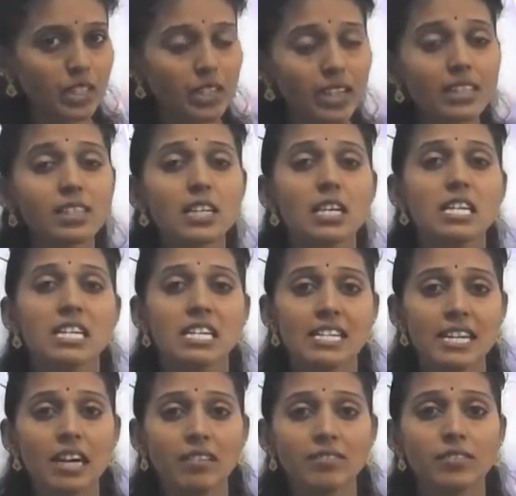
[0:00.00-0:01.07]
Right?
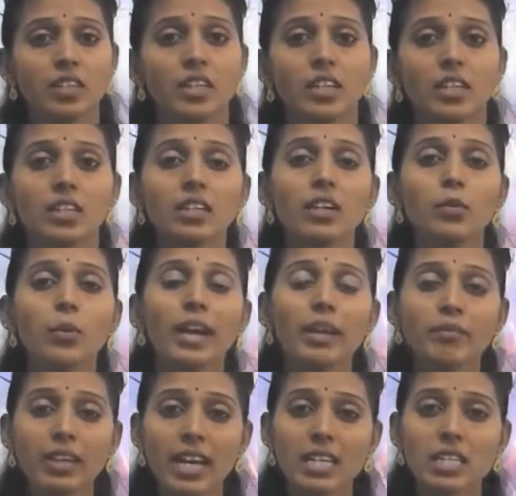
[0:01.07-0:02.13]
Now, here
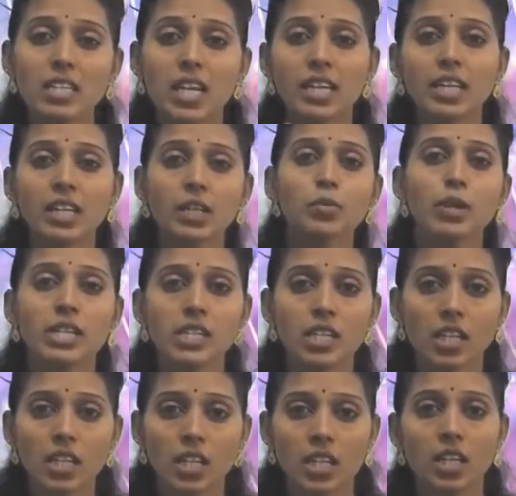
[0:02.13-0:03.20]
why we are studying it once
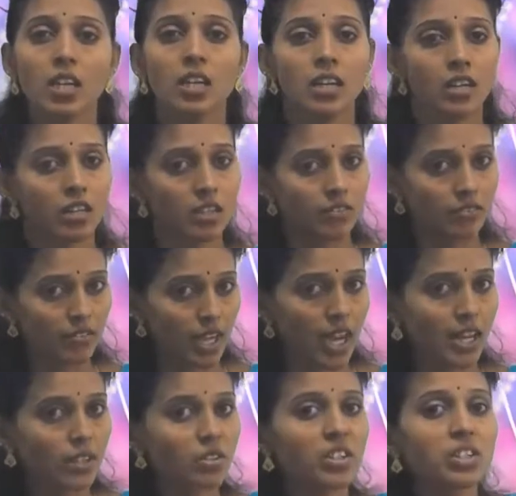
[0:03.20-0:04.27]
again? We
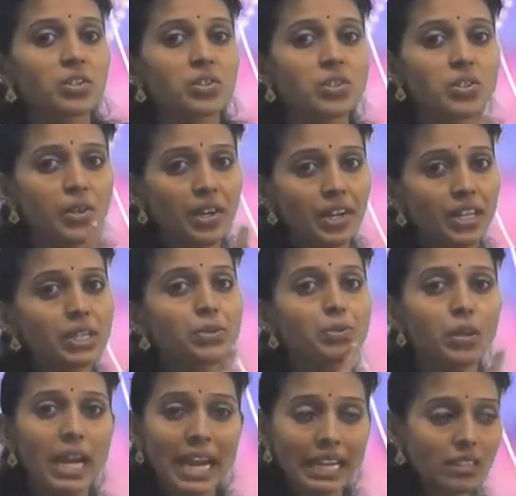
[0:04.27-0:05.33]
are going to study
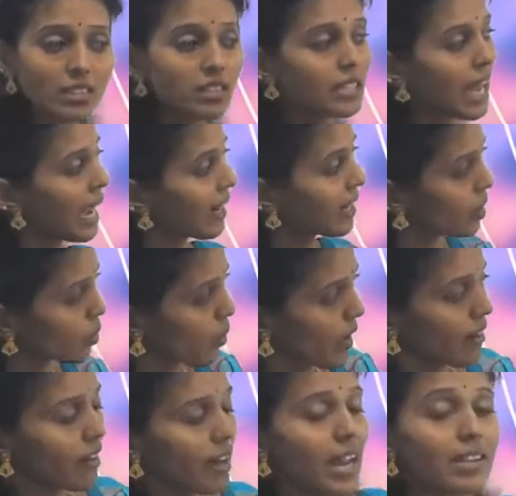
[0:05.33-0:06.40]
triangles and
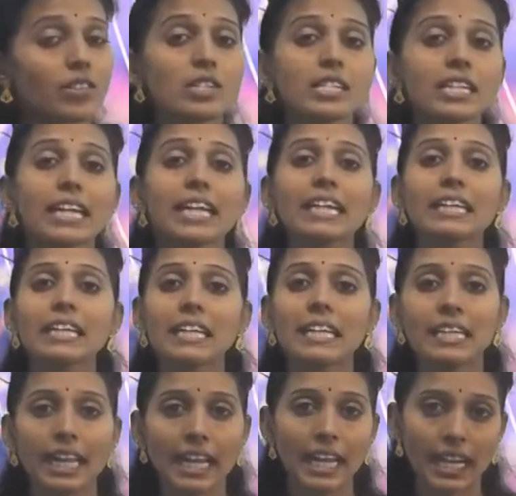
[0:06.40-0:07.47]
quadrilaterals in
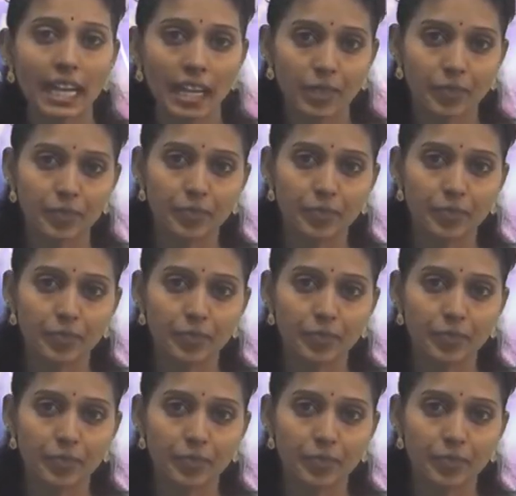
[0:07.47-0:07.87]
detail.